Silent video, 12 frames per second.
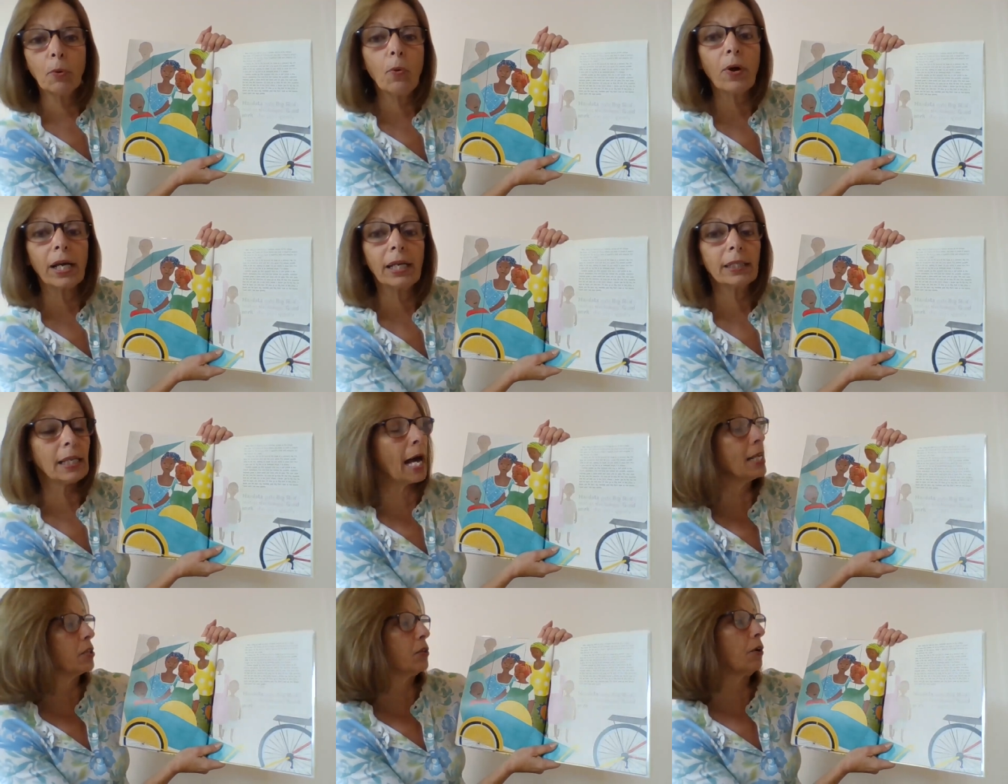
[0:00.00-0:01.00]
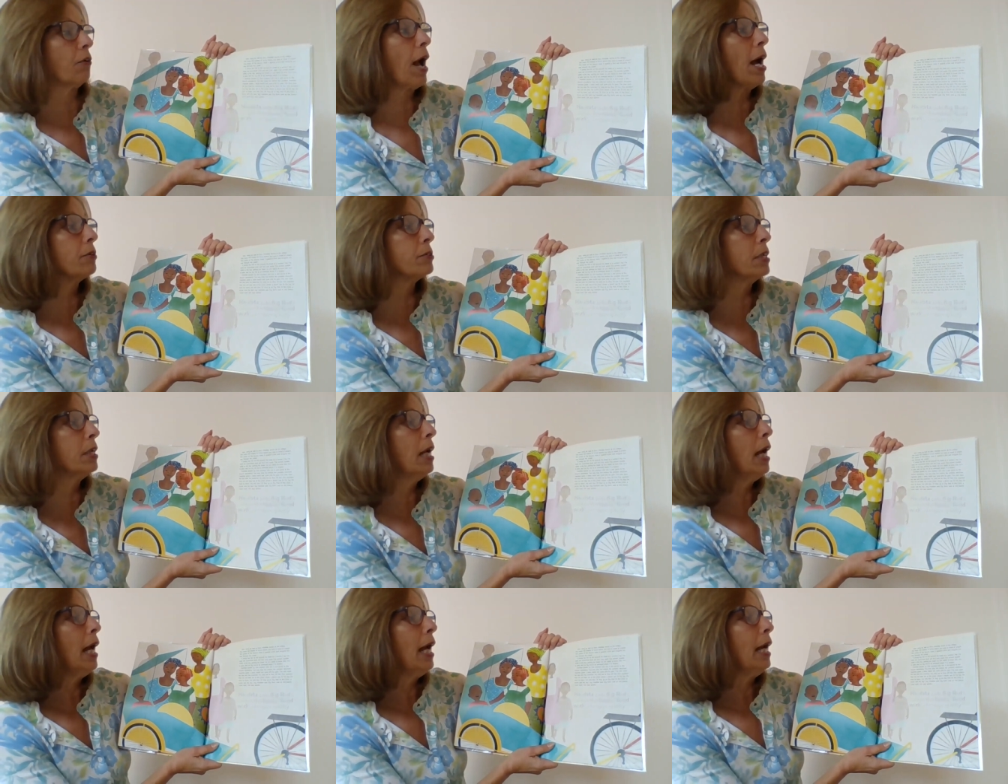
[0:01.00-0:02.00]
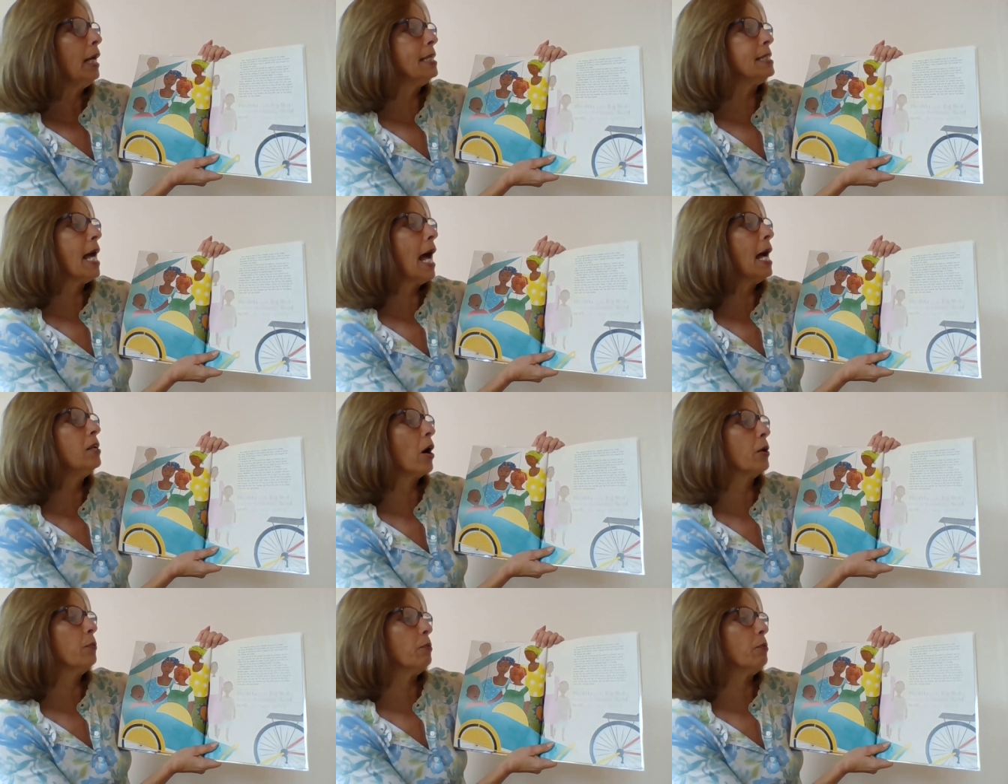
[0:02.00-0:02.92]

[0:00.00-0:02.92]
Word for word: boy lies on the ground, his head on a